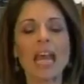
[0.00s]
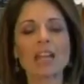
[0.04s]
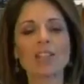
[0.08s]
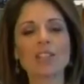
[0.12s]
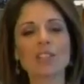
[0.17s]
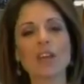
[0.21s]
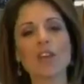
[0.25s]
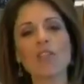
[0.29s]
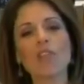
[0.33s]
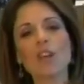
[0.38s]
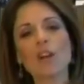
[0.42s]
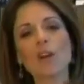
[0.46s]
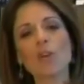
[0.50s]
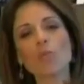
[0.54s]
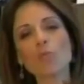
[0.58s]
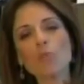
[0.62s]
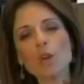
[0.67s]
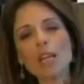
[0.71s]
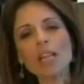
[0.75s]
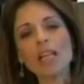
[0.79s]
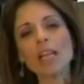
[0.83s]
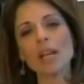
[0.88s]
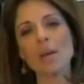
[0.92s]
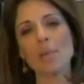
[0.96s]
is that they are
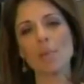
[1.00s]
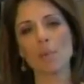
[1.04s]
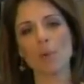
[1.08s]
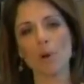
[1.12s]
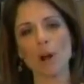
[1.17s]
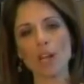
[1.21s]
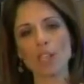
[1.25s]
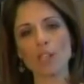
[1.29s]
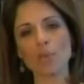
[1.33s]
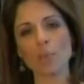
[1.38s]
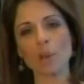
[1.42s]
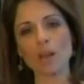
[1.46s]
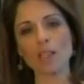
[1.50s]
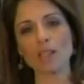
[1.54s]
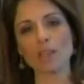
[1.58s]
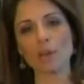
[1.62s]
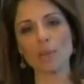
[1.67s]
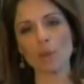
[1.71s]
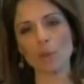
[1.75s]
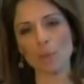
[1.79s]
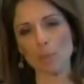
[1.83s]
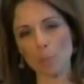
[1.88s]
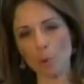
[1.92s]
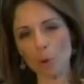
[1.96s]
really impressed by
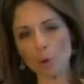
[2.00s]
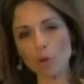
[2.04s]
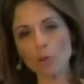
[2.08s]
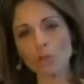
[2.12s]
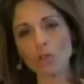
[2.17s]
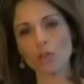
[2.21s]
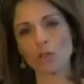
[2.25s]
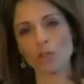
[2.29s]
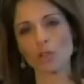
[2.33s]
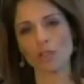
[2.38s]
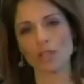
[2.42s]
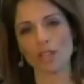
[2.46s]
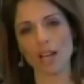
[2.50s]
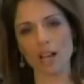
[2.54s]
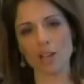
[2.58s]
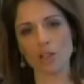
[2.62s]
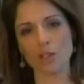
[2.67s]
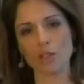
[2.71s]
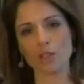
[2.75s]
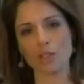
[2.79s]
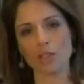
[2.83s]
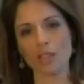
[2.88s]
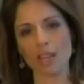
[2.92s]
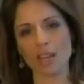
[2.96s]
some of the personal
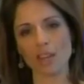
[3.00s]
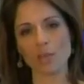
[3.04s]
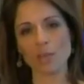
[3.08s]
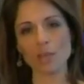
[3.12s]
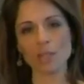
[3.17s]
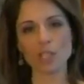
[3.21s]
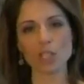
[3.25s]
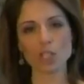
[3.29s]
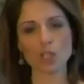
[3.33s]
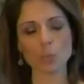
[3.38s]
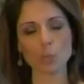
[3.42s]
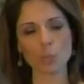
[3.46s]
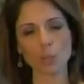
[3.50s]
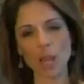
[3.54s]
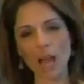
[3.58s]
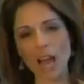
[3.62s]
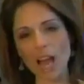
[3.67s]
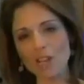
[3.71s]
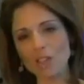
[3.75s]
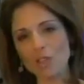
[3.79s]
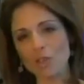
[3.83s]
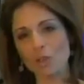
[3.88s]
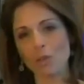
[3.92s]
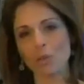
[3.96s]
touches that have been
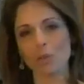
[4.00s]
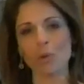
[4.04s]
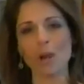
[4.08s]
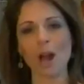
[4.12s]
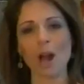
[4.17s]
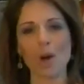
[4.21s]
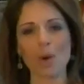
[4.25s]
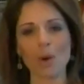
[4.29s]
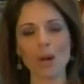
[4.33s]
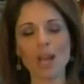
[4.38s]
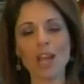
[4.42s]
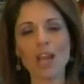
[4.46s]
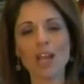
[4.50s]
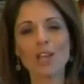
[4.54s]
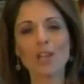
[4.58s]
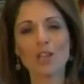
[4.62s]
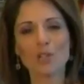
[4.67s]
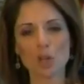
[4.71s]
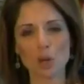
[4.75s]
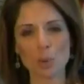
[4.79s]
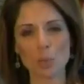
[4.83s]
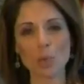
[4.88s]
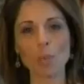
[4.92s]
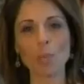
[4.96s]
splashed throughout
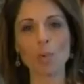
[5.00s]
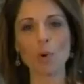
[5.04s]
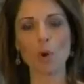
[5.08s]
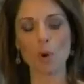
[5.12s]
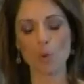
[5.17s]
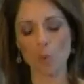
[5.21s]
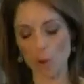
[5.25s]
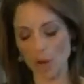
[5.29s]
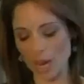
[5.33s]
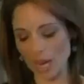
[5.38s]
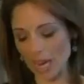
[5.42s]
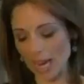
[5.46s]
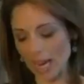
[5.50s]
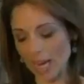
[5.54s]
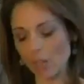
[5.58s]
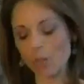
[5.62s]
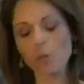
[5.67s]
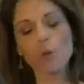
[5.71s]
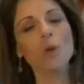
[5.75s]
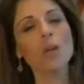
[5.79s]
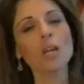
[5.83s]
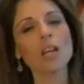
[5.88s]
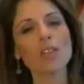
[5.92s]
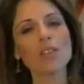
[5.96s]
Super Bowl week,
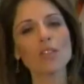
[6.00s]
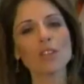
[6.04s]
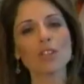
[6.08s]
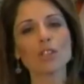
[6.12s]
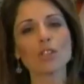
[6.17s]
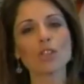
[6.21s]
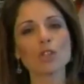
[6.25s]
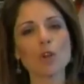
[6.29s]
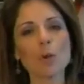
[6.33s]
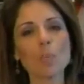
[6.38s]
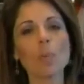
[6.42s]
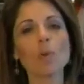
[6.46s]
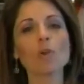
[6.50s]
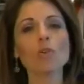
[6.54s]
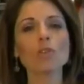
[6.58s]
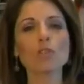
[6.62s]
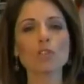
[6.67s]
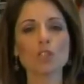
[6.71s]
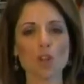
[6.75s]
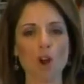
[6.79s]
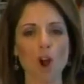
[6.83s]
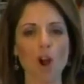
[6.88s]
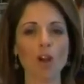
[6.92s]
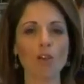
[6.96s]
including the Super
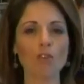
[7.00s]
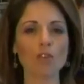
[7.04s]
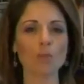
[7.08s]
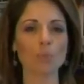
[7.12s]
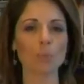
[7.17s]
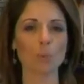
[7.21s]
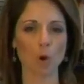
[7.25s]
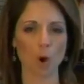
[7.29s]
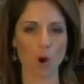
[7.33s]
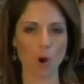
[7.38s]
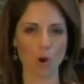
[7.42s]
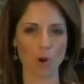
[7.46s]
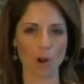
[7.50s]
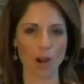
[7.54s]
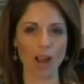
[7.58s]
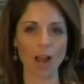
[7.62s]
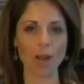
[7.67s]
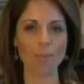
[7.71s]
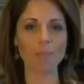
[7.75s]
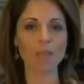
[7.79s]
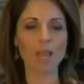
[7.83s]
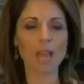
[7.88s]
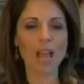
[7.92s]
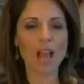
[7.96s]
Scarves
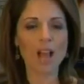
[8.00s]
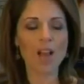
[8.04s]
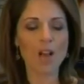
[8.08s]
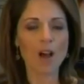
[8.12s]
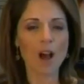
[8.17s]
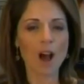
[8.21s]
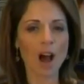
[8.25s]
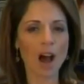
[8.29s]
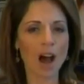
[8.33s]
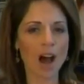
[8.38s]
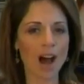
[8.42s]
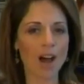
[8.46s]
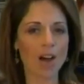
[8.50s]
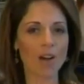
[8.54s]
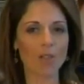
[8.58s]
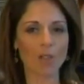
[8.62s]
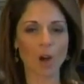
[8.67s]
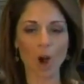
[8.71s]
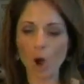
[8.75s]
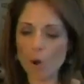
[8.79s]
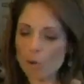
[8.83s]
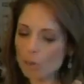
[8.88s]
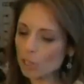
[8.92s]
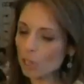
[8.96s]
program. Uh,
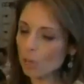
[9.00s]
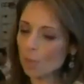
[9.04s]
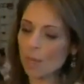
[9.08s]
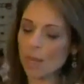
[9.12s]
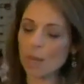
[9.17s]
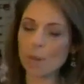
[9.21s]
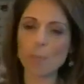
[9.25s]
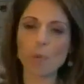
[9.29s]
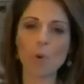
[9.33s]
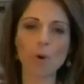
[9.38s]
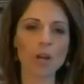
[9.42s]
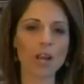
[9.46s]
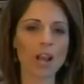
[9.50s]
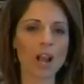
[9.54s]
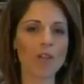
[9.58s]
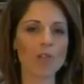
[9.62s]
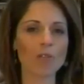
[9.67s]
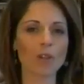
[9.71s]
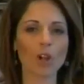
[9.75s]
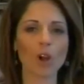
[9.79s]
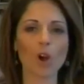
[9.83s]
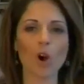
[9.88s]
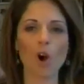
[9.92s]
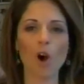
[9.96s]
the host committee putting
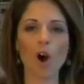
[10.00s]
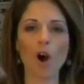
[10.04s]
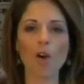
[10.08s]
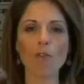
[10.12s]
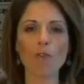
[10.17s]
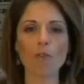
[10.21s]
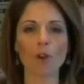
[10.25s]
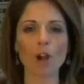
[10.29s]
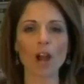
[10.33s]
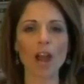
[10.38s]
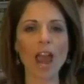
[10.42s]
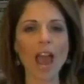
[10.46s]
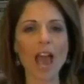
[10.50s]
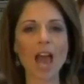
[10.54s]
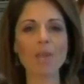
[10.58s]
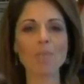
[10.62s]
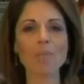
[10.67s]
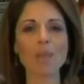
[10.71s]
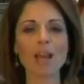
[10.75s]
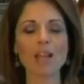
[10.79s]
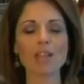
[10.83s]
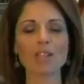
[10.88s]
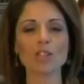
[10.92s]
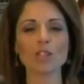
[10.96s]
out the call for
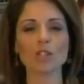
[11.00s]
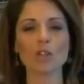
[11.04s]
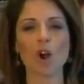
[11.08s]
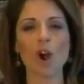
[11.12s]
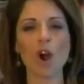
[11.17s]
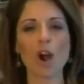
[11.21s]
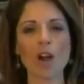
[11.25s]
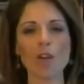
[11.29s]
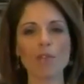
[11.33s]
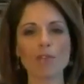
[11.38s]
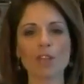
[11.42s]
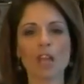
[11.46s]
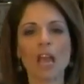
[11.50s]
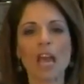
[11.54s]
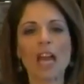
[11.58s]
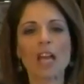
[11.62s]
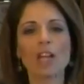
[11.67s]
handmade scarves